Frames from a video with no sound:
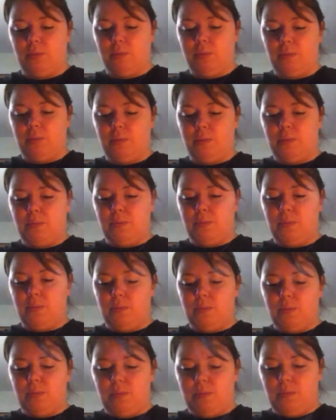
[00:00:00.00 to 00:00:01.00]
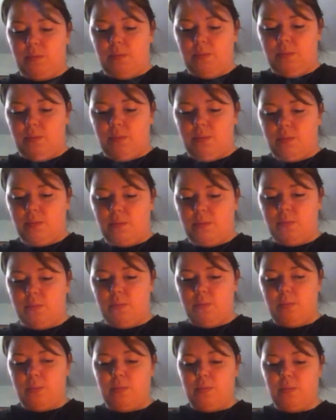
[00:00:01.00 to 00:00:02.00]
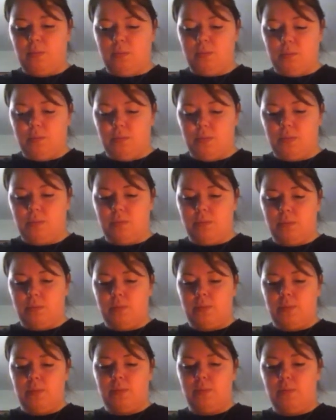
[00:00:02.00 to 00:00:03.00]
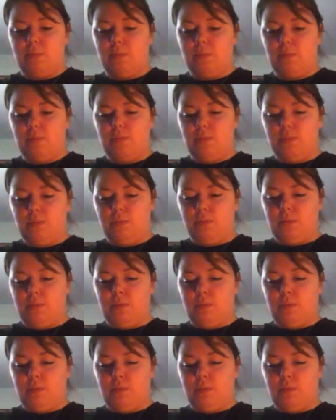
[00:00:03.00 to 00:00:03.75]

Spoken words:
Nobody speaks.